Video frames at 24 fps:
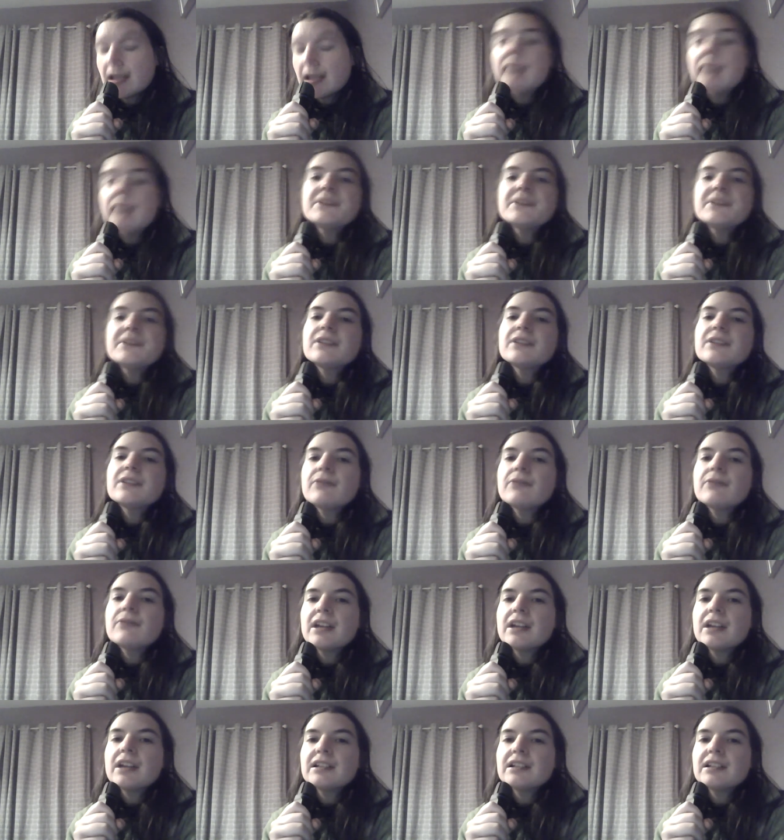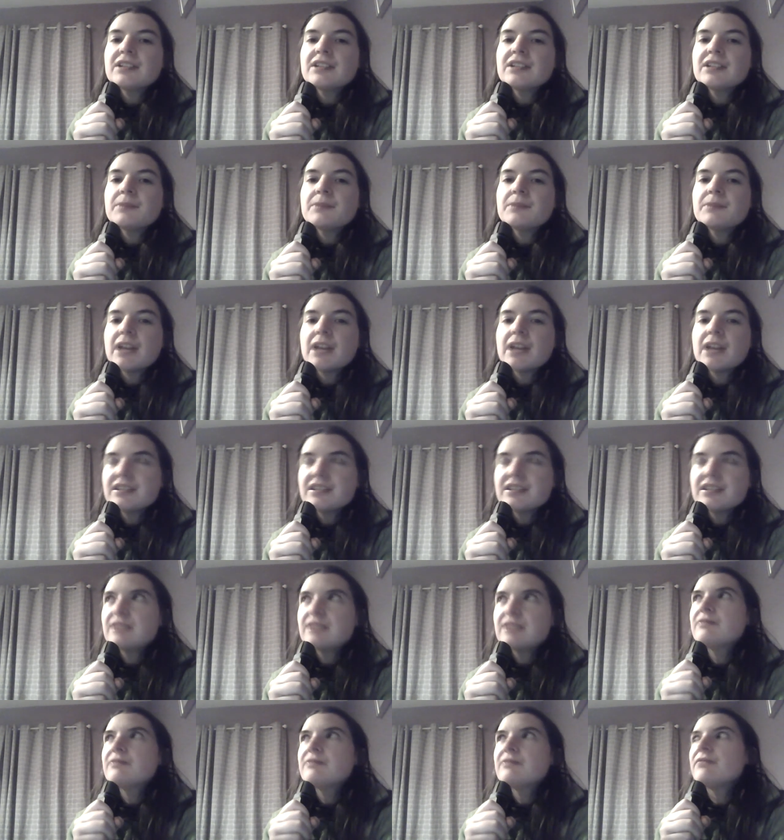still fighting this, but I
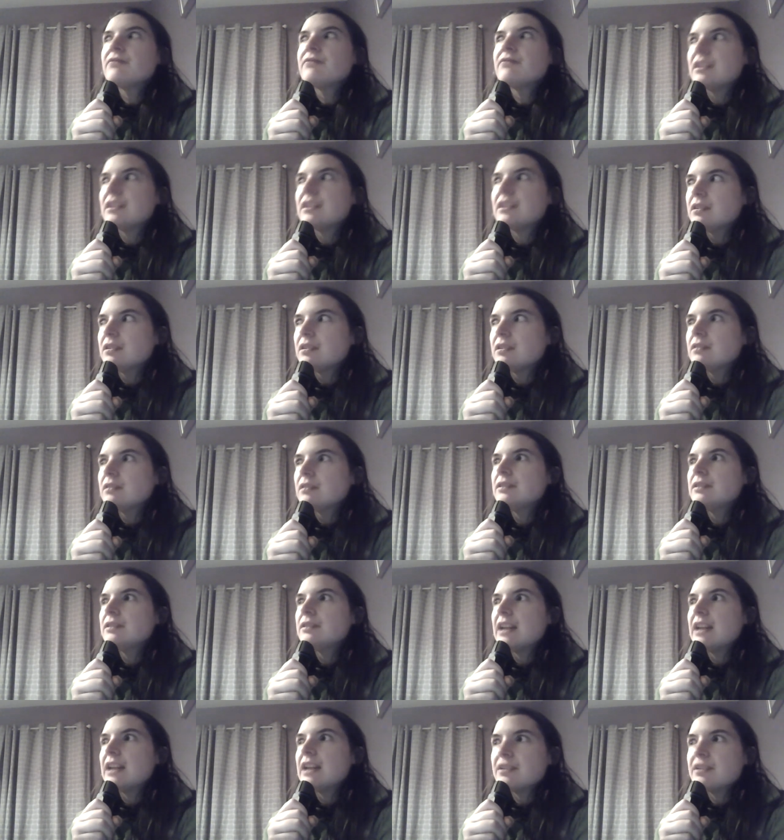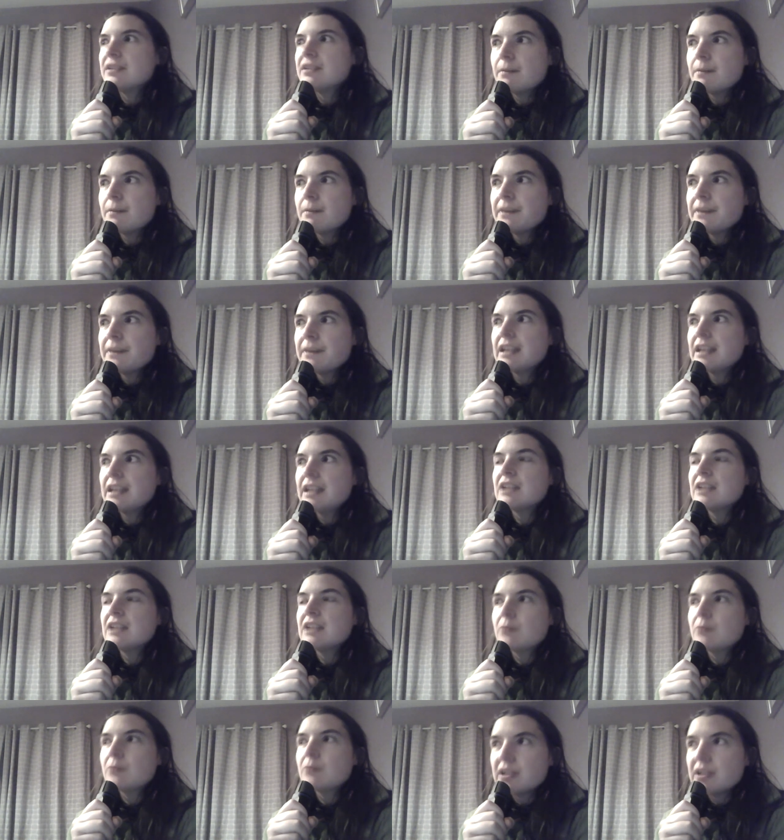still feel that something is
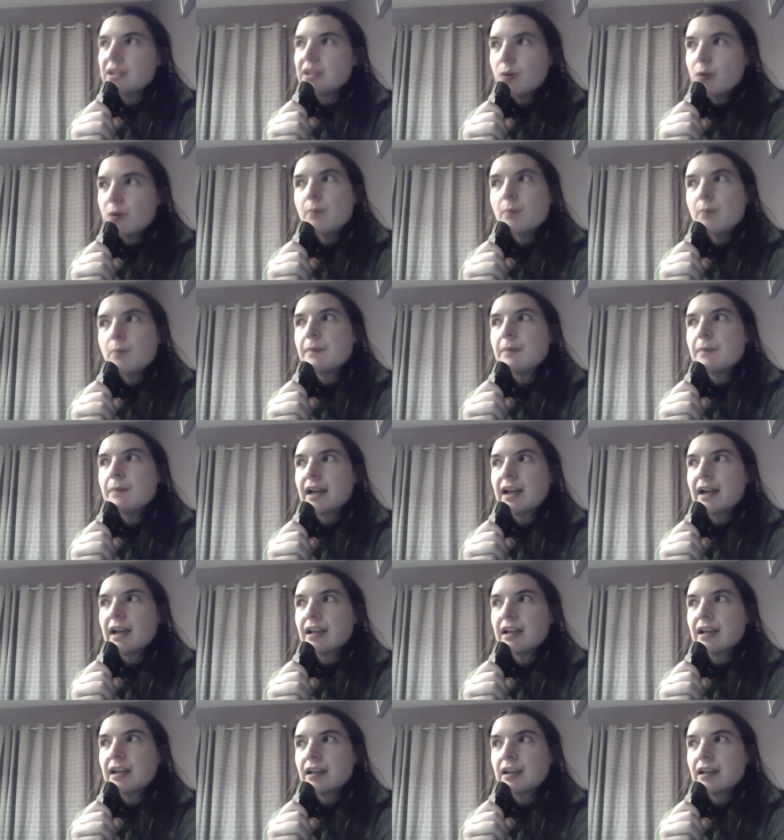going to hold me back.